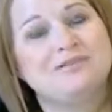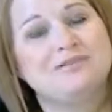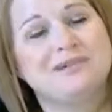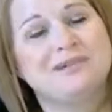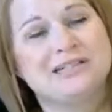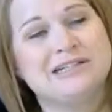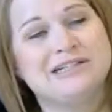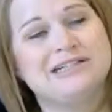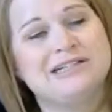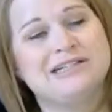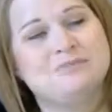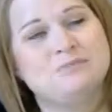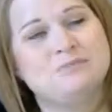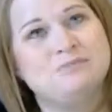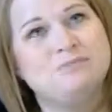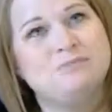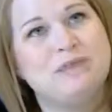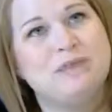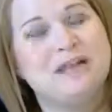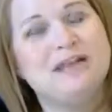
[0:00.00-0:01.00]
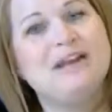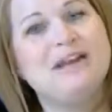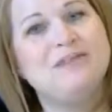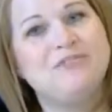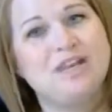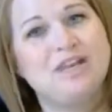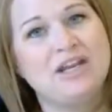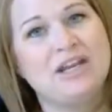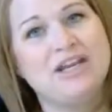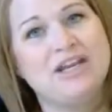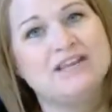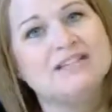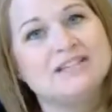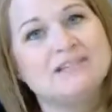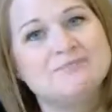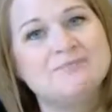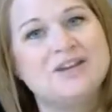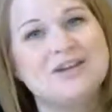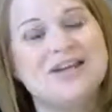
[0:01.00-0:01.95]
where it's inconvenient.